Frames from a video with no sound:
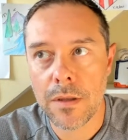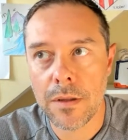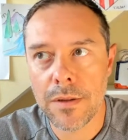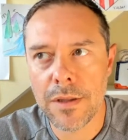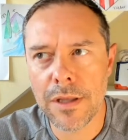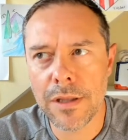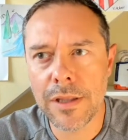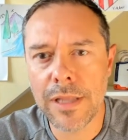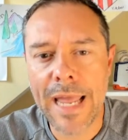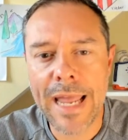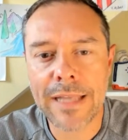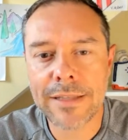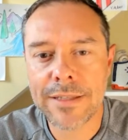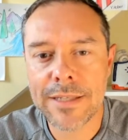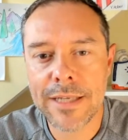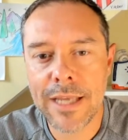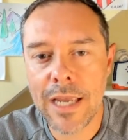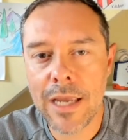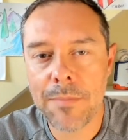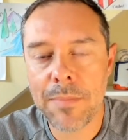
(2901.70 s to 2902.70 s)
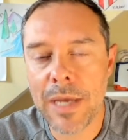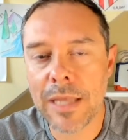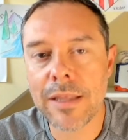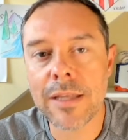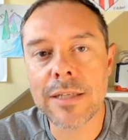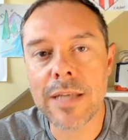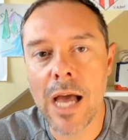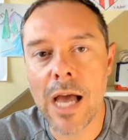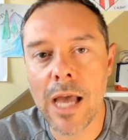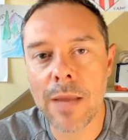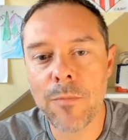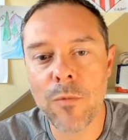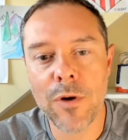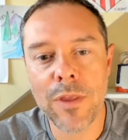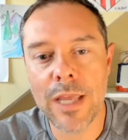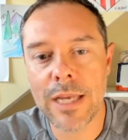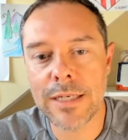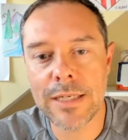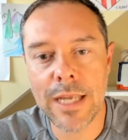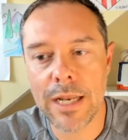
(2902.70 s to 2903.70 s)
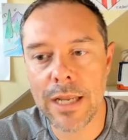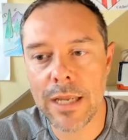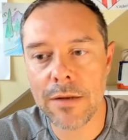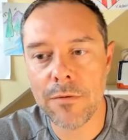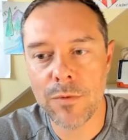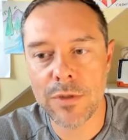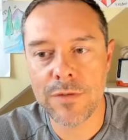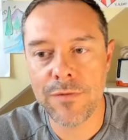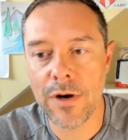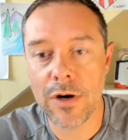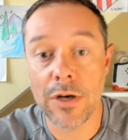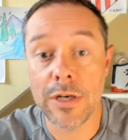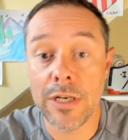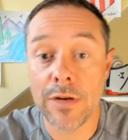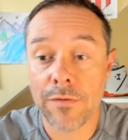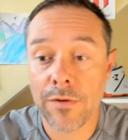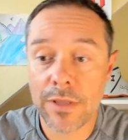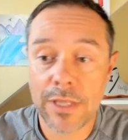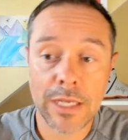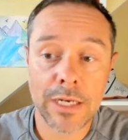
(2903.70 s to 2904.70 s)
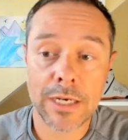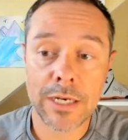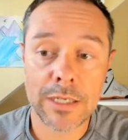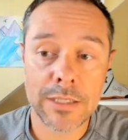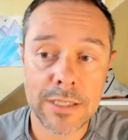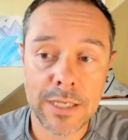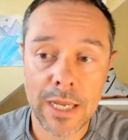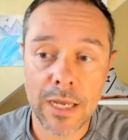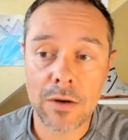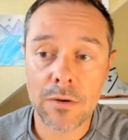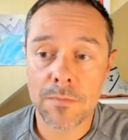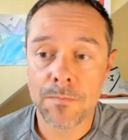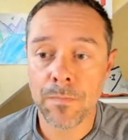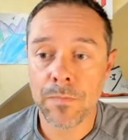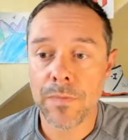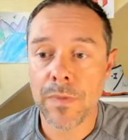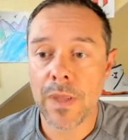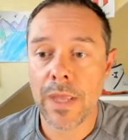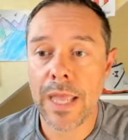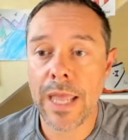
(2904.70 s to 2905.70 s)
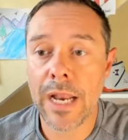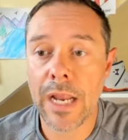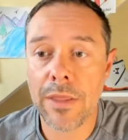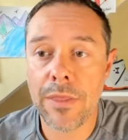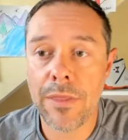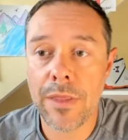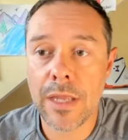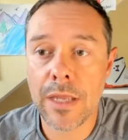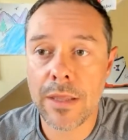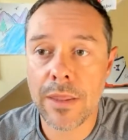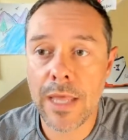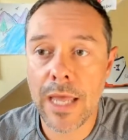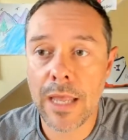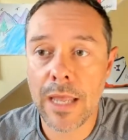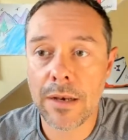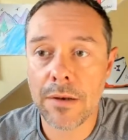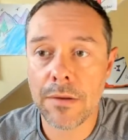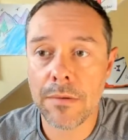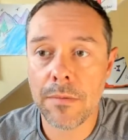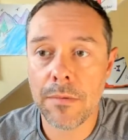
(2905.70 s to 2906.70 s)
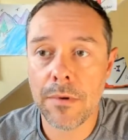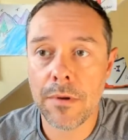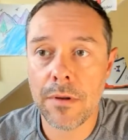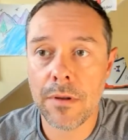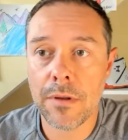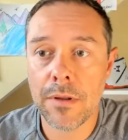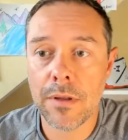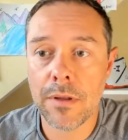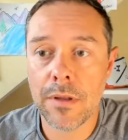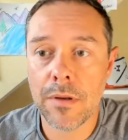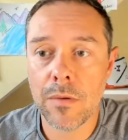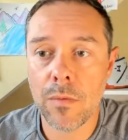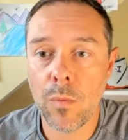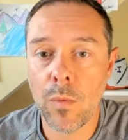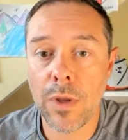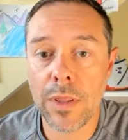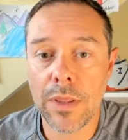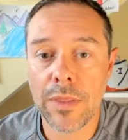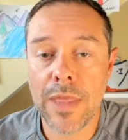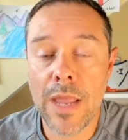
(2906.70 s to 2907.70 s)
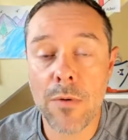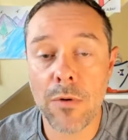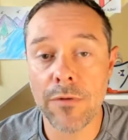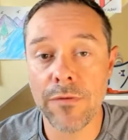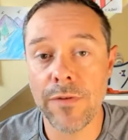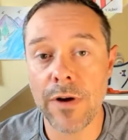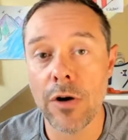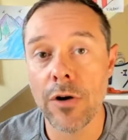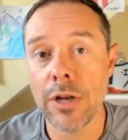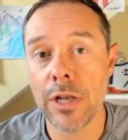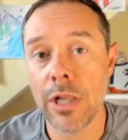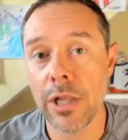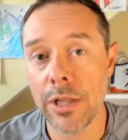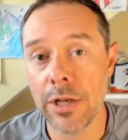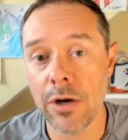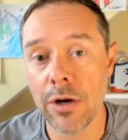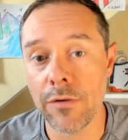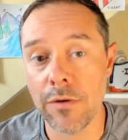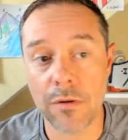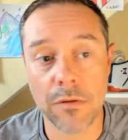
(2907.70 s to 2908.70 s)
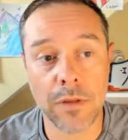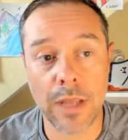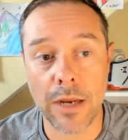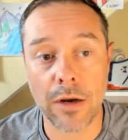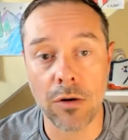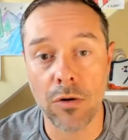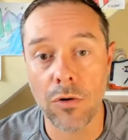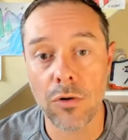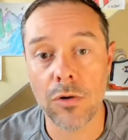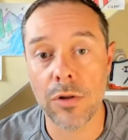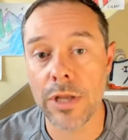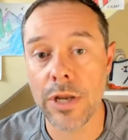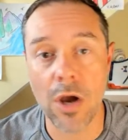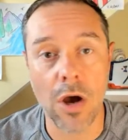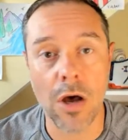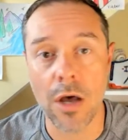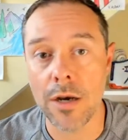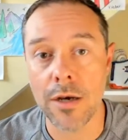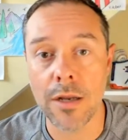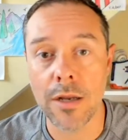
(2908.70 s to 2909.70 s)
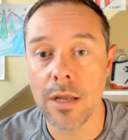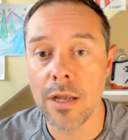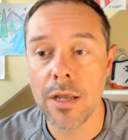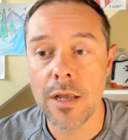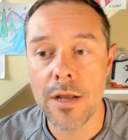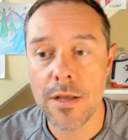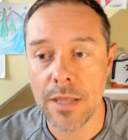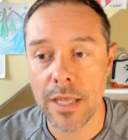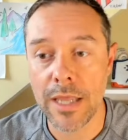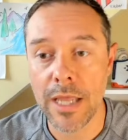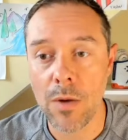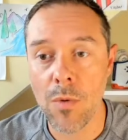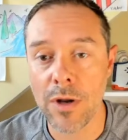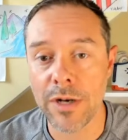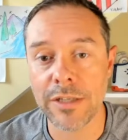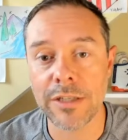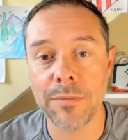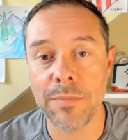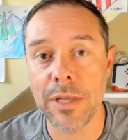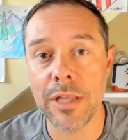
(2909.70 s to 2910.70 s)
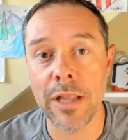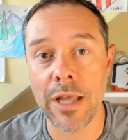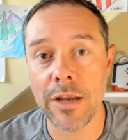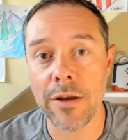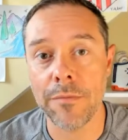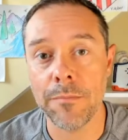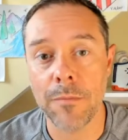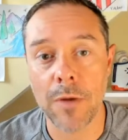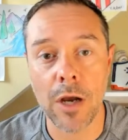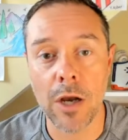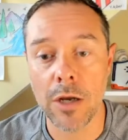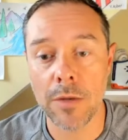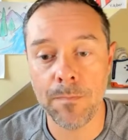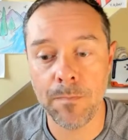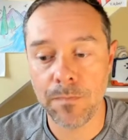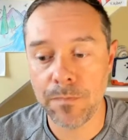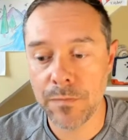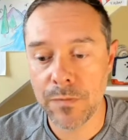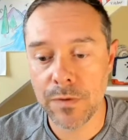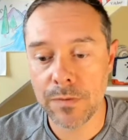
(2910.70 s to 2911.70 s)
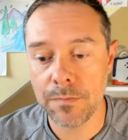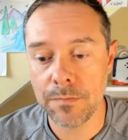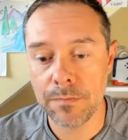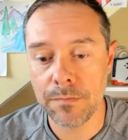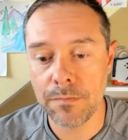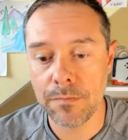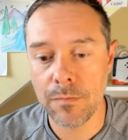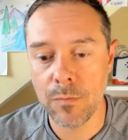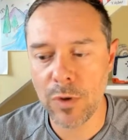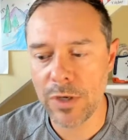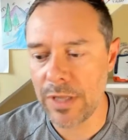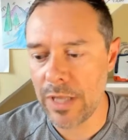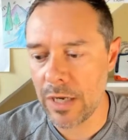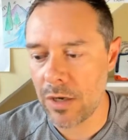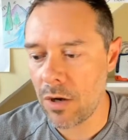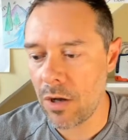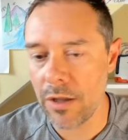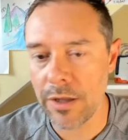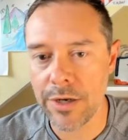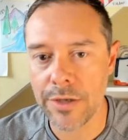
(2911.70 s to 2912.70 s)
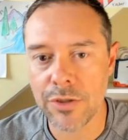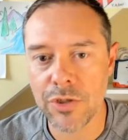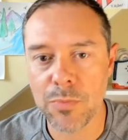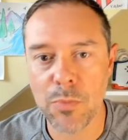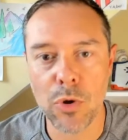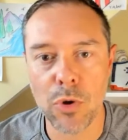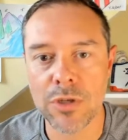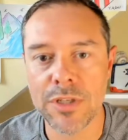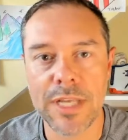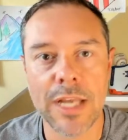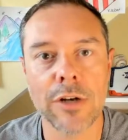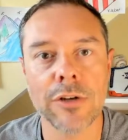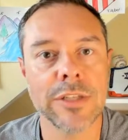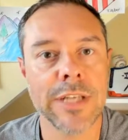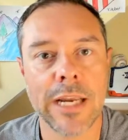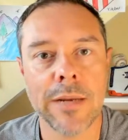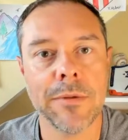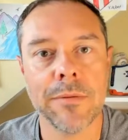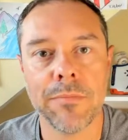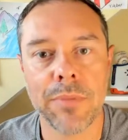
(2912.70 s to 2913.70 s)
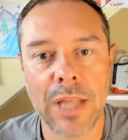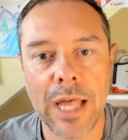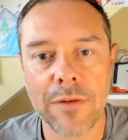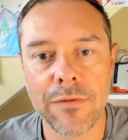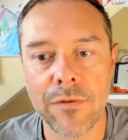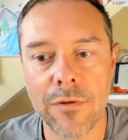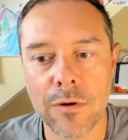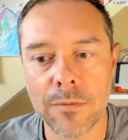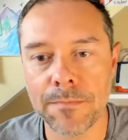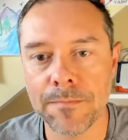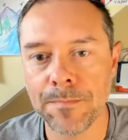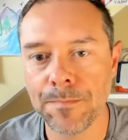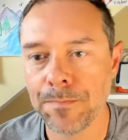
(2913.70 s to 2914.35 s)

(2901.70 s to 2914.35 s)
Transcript: landscape at the time where they did it was very different than it is now, and I think that what they were very clear, like, early on, that they wanted to be like a what did they call it? A sports entertainment platform.